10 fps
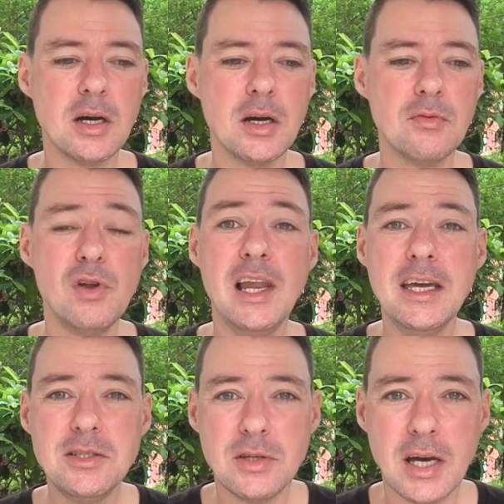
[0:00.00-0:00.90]

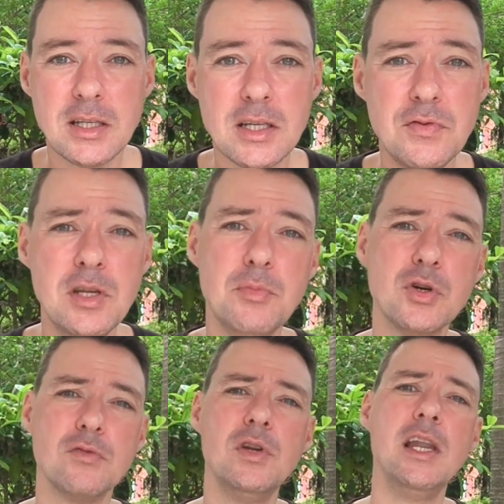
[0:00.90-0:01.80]
relate to that. That's really
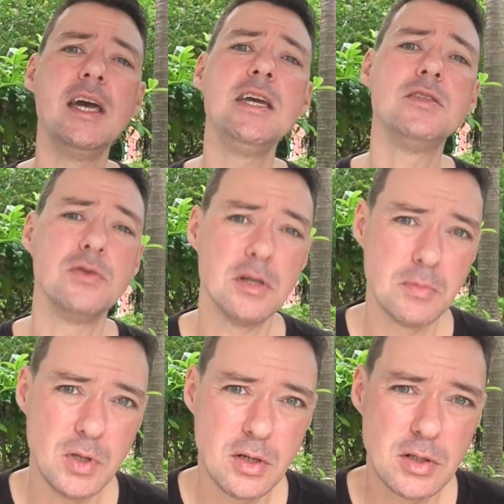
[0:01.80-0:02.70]
important. Relate to them.
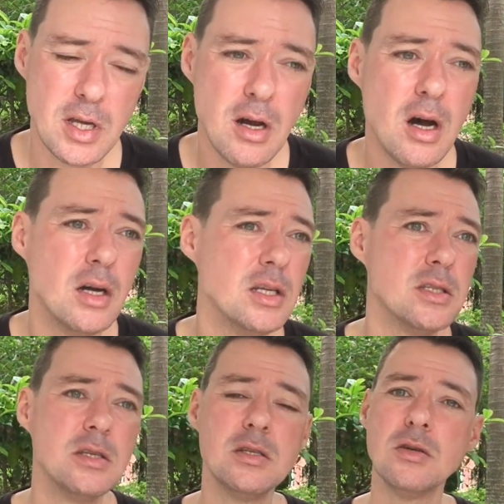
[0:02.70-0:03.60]
You know, say, oh, that's
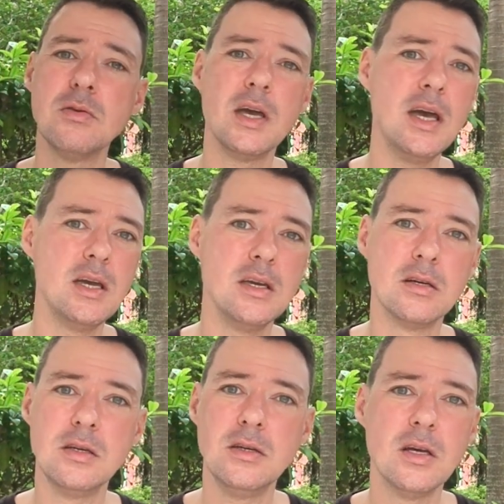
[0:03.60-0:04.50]
okay. You know,
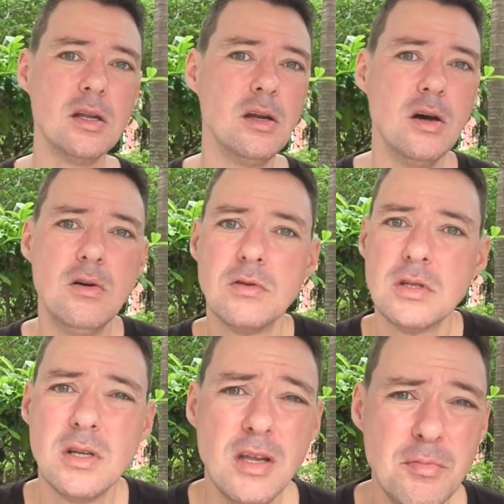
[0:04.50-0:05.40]
you're not alone.
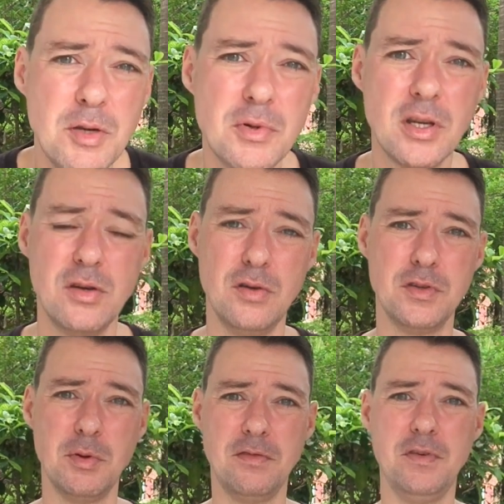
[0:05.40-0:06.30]
There's a lot of people that are nervous
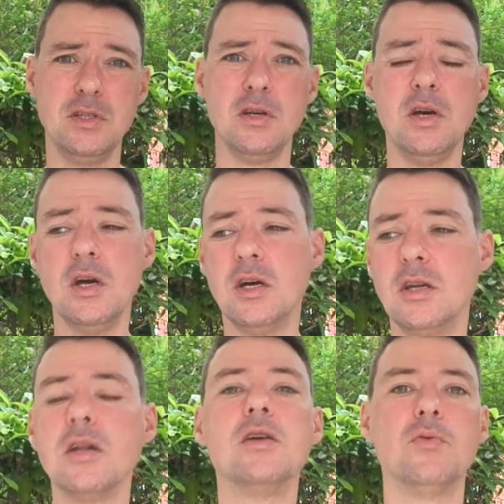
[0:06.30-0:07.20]
about fish. Not
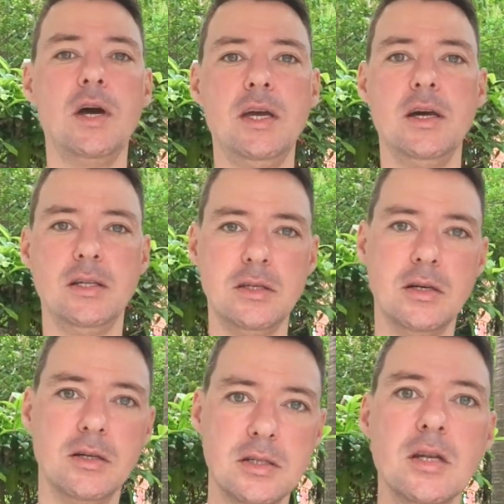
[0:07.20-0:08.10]
in a way that, you know,
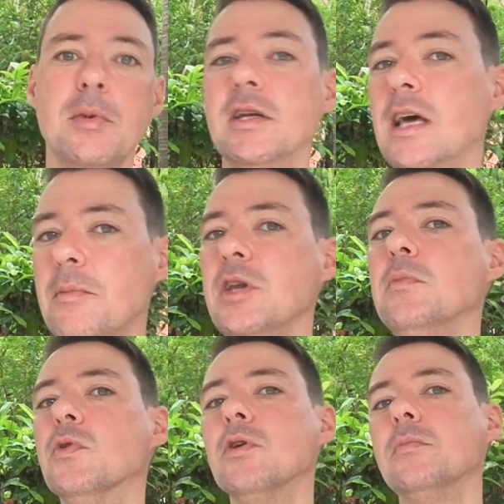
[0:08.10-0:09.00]
it's not about them
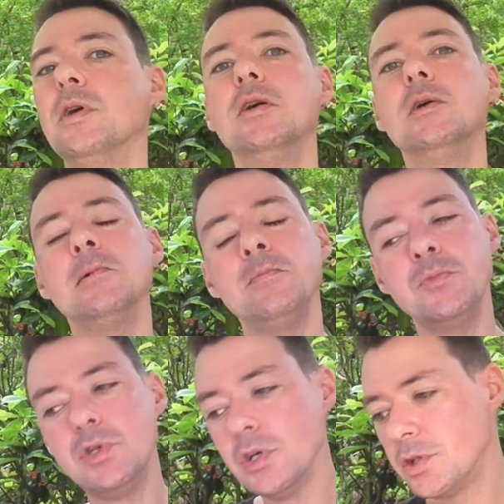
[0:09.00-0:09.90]
anymore, but
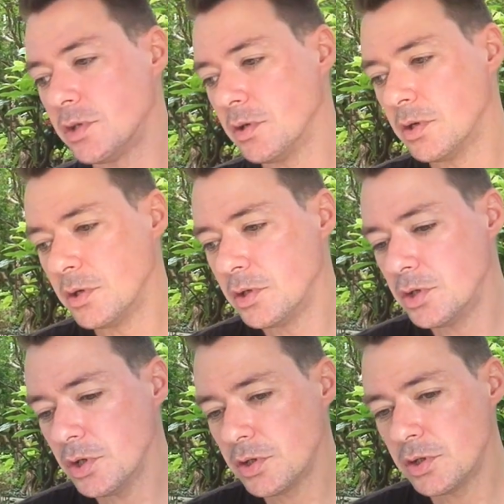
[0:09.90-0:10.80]
just
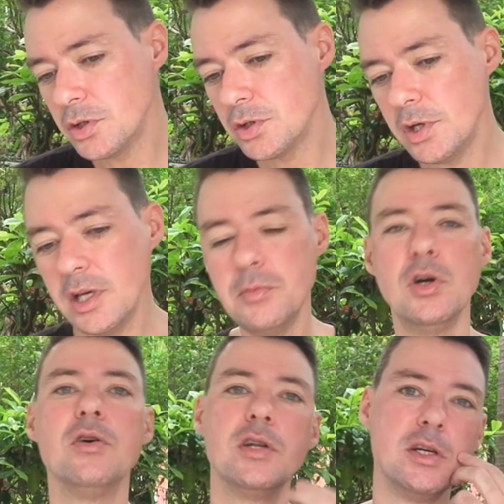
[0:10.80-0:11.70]
to let them
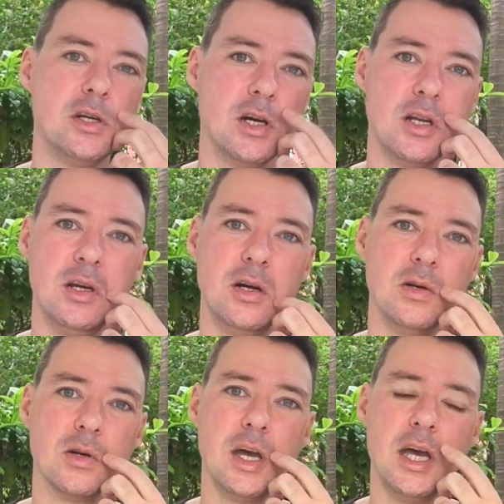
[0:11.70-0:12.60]
know that they're not
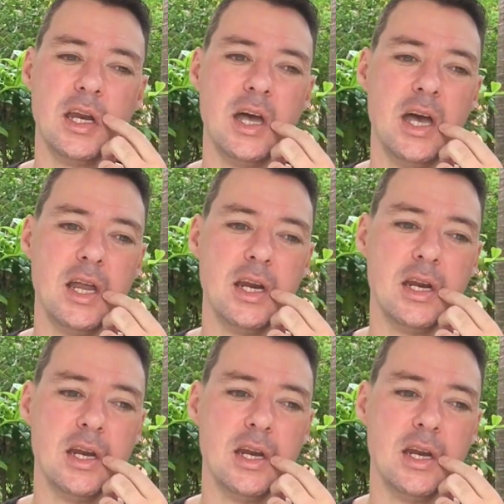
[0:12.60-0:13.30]
alone. And